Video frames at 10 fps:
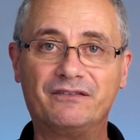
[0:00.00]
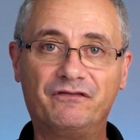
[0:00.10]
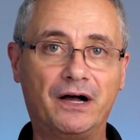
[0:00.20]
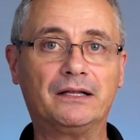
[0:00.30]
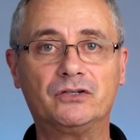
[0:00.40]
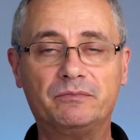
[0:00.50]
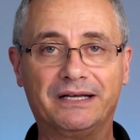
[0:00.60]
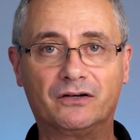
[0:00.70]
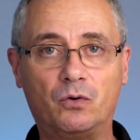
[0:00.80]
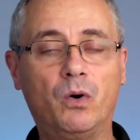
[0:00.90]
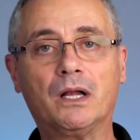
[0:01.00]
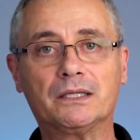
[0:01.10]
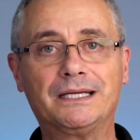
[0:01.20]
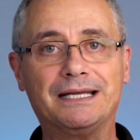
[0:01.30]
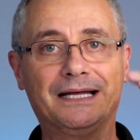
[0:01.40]
the volume and
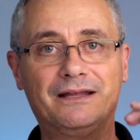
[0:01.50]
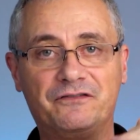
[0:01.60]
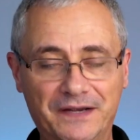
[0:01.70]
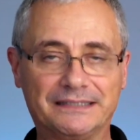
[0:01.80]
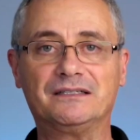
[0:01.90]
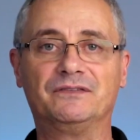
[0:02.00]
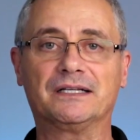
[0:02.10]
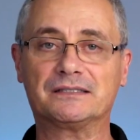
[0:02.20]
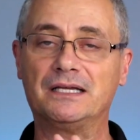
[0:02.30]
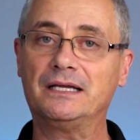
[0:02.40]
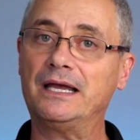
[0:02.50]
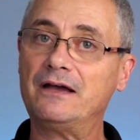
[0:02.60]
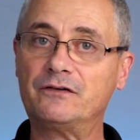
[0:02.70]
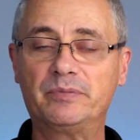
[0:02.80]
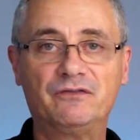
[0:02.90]
quality and effectiveness ever